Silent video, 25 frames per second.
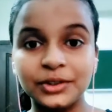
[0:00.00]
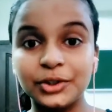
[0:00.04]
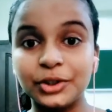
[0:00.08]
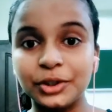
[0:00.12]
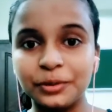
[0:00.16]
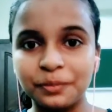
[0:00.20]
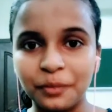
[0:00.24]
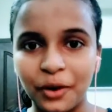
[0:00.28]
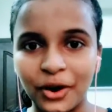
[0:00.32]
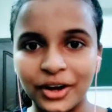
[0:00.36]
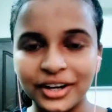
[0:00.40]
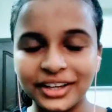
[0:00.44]

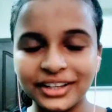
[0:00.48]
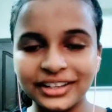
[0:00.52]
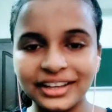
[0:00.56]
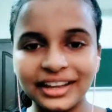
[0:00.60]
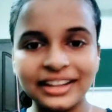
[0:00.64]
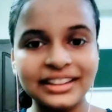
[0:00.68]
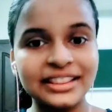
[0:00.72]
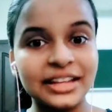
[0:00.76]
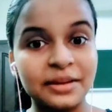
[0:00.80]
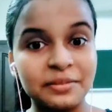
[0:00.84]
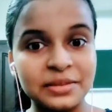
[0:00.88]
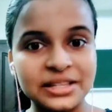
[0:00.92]
Good morning
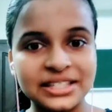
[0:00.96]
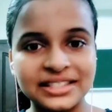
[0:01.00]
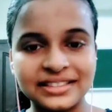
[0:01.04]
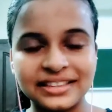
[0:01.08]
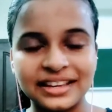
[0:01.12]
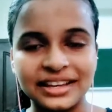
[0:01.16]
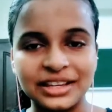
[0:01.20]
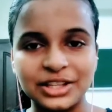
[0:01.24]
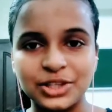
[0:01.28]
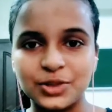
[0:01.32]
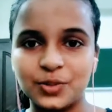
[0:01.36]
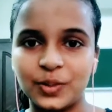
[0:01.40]
and
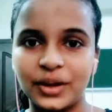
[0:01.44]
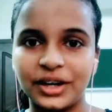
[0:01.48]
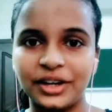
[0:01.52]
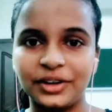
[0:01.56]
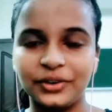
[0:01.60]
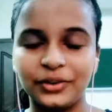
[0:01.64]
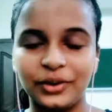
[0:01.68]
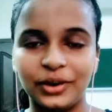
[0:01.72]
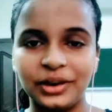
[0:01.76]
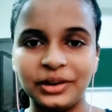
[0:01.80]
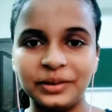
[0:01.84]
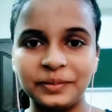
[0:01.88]
namaste to
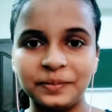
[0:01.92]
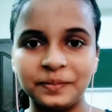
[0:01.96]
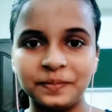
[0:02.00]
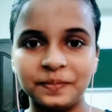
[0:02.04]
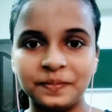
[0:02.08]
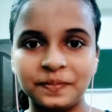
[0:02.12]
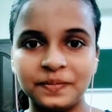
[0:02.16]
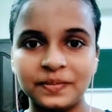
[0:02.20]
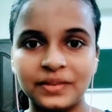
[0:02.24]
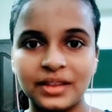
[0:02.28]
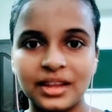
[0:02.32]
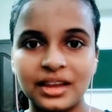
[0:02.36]
one and all.
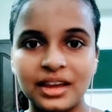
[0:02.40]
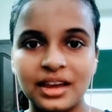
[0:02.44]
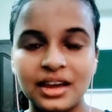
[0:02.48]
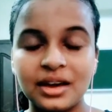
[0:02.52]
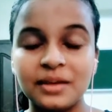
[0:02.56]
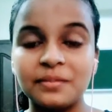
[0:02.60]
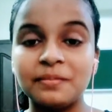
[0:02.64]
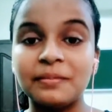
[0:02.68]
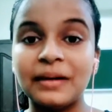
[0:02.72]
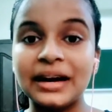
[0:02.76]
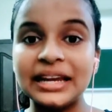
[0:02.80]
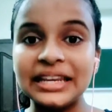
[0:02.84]

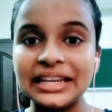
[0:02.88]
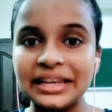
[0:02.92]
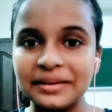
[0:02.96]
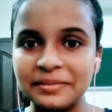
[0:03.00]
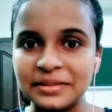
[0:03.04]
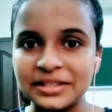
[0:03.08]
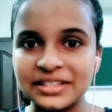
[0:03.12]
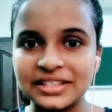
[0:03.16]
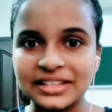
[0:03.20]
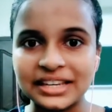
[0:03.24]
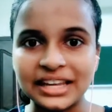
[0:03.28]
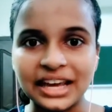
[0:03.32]
My
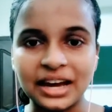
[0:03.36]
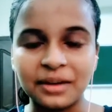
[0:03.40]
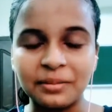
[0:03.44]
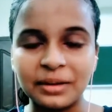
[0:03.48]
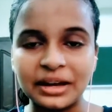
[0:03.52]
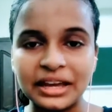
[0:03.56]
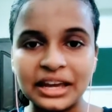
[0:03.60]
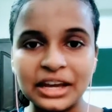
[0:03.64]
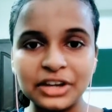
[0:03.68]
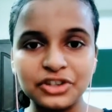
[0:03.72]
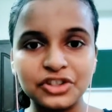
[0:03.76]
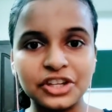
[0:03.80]
name is Nia
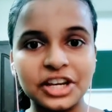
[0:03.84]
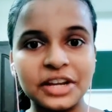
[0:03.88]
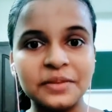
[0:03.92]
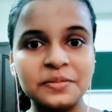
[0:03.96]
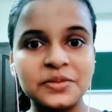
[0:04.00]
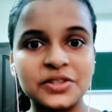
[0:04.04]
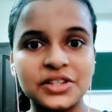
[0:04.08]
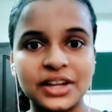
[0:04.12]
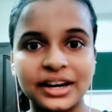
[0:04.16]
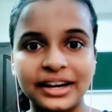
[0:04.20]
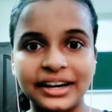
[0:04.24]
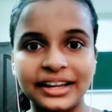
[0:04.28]
Mahesh and
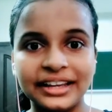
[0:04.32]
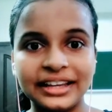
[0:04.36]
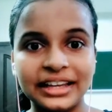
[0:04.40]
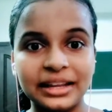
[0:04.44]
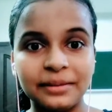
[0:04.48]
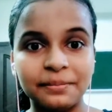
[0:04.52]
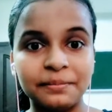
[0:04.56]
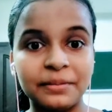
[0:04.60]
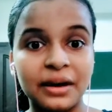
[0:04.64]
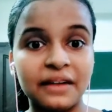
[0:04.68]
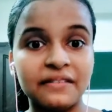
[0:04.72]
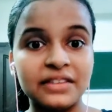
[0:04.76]
I'm
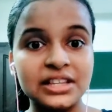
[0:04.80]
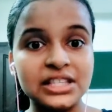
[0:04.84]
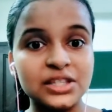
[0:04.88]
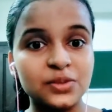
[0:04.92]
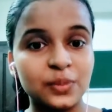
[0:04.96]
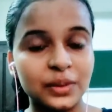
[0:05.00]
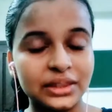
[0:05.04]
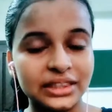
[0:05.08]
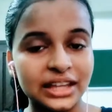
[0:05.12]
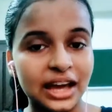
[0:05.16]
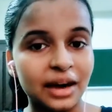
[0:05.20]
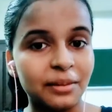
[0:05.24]
studying in
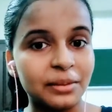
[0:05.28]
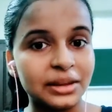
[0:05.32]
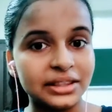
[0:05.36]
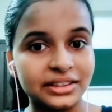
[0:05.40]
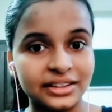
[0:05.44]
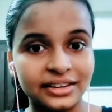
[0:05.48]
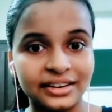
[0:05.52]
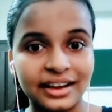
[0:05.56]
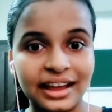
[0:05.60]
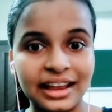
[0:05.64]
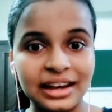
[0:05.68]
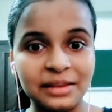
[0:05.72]
Bhavans Vidya
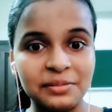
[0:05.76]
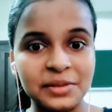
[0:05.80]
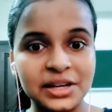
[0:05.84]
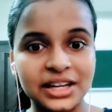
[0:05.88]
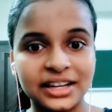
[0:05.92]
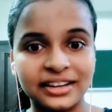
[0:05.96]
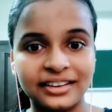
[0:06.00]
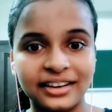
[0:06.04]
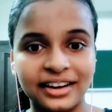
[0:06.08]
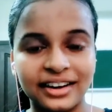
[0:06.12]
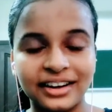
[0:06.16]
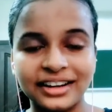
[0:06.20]
Mandir
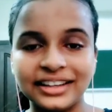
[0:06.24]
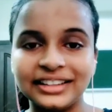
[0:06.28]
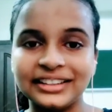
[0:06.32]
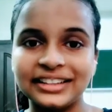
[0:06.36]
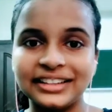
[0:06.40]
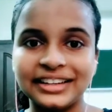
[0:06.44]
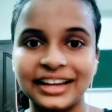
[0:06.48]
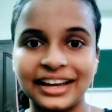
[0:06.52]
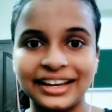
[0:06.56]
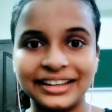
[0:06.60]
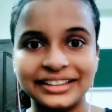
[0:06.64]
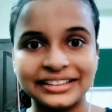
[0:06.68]
Elamakkara
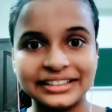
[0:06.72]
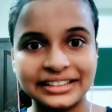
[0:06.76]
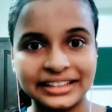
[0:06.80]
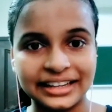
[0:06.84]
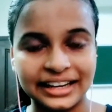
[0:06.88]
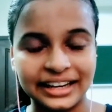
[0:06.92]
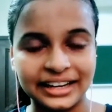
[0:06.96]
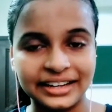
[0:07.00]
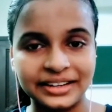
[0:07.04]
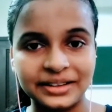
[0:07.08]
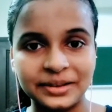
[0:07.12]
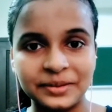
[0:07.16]
in the
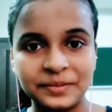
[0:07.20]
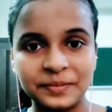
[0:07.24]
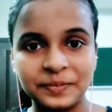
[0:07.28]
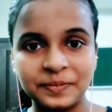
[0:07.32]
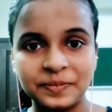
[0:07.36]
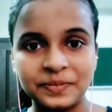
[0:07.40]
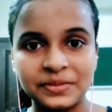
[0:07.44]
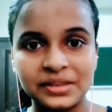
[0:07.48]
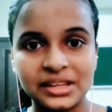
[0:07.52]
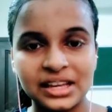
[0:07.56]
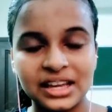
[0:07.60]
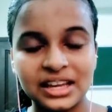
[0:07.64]
9th grade.
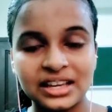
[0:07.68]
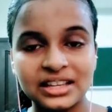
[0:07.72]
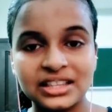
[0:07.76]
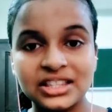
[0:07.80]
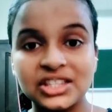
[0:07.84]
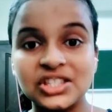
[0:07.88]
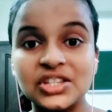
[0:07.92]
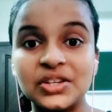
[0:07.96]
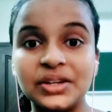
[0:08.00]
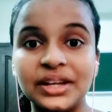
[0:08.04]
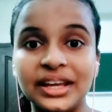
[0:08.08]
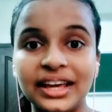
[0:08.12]

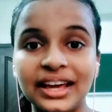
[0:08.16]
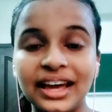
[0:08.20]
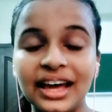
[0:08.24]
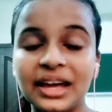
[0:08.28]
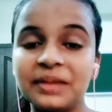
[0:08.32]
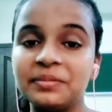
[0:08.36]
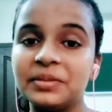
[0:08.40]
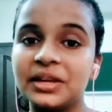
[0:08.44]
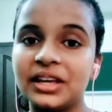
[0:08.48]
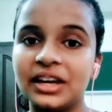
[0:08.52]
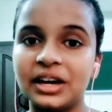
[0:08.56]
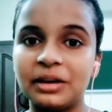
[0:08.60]
Today
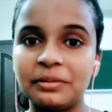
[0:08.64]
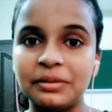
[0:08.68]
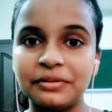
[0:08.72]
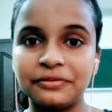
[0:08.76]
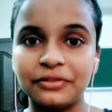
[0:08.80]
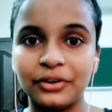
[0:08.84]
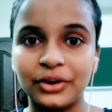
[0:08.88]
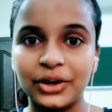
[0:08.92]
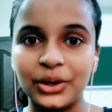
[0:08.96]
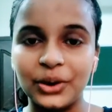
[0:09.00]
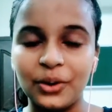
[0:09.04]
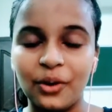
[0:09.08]
I'm here
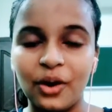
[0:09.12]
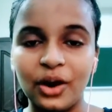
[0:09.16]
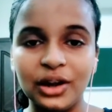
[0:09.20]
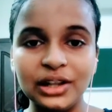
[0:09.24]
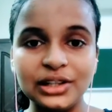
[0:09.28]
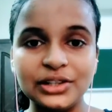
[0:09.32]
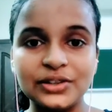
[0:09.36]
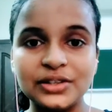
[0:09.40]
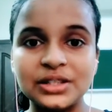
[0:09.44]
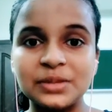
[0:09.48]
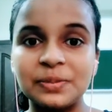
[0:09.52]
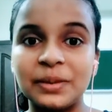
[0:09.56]
before you
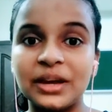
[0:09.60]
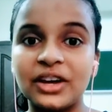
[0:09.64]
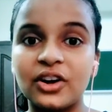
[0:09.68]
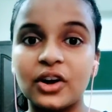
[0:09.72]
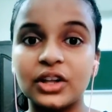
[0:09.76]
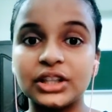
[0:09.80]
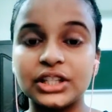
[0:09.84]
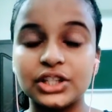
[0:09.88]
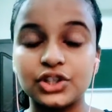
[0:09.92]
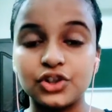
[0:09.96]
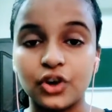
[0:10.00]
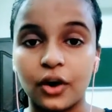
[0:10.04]
all to
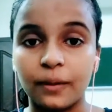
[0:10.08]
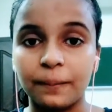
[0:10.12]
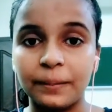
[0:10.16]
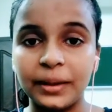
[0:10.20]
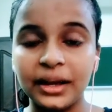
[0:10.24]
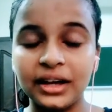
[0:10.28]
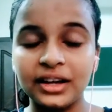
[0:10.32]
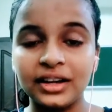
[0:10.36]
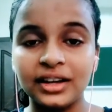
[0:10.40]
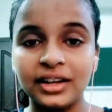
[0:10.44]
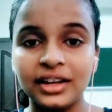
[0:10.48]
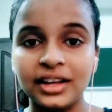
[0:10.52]
speak on the
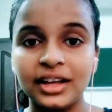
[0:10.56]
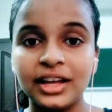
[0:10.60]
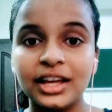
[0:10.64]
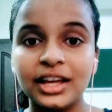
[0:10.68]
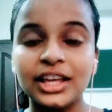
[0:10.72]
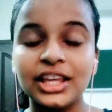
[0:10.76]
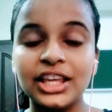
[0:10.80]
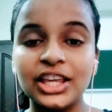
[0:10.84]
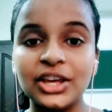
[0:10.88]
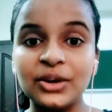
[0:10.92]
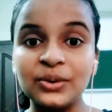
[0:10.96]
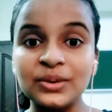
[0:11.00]
topic
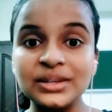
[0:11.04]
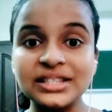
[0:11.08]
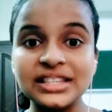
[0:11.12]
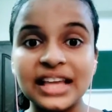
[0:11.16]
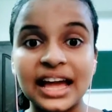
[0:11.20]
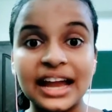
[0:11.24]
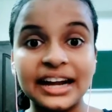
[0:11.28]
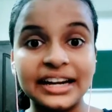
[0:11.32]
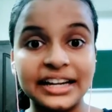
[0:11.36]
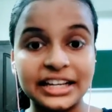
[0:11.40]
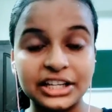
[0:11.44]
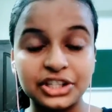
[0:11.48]

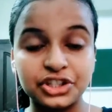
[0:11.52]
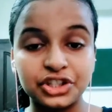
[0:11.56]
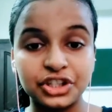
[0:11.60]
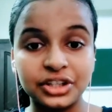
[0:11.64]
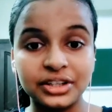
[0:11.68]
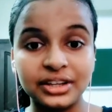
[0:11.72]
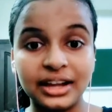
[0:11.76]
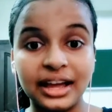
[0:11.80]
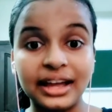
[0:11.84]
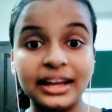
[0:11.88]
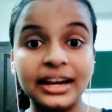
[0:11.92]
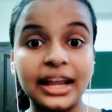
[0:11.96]
Use
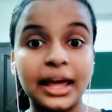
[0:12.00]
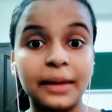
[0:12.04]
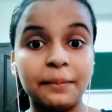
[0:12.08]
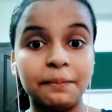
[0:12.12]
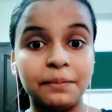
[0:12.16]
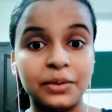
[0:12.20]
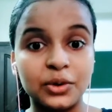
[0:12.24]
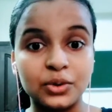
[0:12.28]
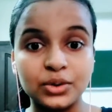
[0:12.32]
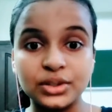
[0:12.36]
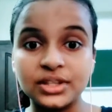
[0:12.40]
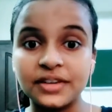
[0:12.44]
Addiction and
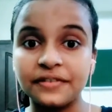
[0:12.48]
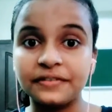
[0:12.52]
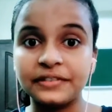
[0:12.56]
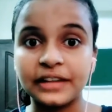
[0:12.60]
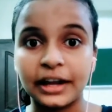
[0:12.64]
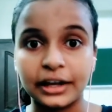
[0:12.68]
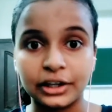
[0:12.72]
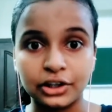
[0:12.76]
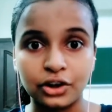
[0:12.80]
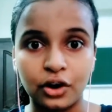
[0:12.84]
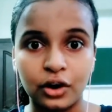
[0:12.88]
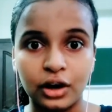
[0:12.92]
Abuse
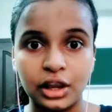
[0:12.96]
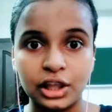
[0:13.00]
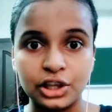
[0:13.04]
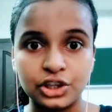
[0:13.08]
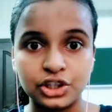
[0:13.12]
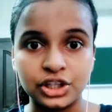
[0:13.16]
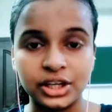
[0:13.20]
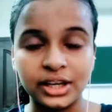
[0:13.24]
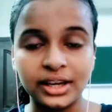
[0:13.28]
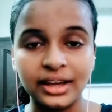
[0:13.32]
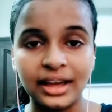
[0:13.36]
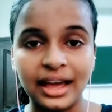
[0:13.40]
of
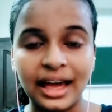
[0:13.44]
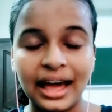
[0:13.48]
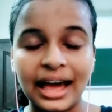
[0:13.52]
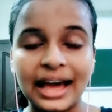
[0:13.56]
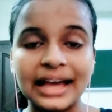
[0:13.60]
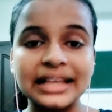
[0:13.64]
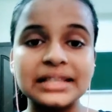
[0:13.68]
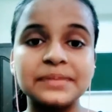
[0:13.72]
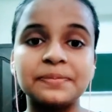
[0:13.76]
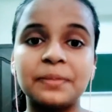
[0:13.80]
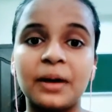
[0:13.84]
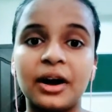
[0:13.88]
Technology
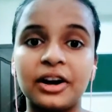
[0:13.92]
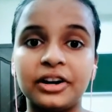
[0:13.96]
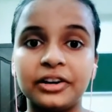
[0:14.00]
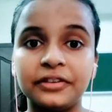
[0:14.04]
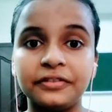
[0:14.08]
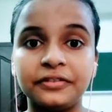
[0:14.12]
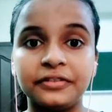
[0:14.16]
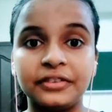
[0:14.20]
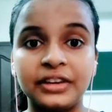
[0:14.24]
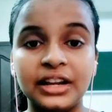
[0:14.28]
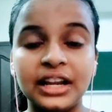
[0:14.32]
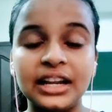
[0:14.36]
as
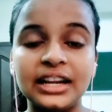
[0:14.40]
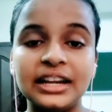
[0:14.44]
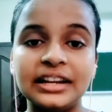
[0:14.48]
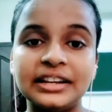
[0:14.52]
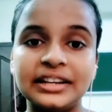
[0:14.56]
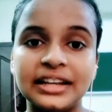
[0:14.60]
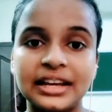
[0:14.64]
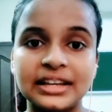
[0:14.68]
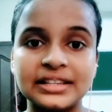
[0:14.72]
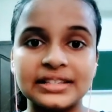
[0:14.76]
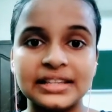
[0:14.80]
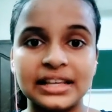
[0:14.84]
part of Read
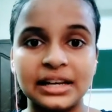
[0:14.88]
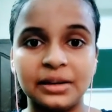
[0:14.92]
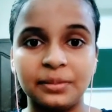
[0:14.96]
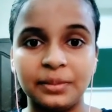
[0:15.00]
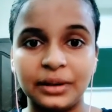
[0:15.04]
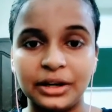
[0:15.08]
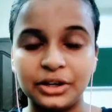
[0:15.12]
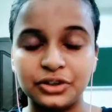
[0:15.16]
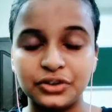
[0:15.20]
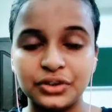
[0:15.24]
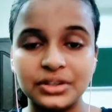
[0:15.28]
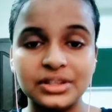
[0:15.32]
India
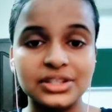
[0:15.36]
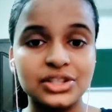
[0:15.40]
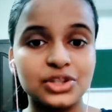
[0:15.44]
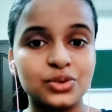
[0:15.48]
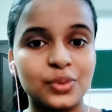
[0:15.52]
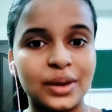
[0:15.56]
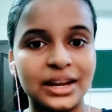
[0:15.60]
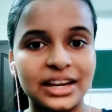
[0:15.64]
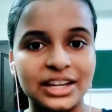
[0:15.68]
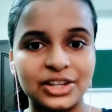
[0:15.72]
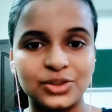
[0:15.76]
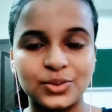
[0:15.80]
Celebrations
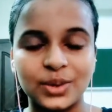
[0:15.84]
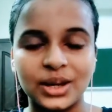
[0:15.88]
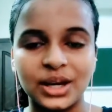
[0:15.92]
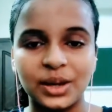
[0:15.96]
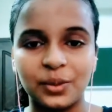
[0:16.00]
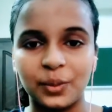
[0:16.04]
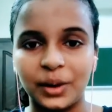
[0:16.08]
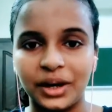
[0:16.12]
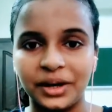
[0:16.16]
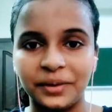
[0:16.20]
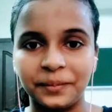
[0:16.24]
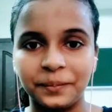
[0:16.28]

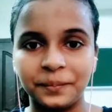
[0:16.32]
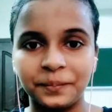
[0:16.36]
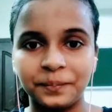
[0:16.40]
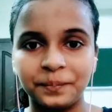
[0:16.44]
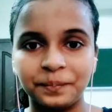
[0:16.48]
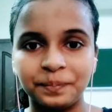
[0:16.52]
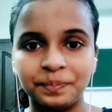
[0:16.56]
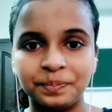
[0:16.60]
2021.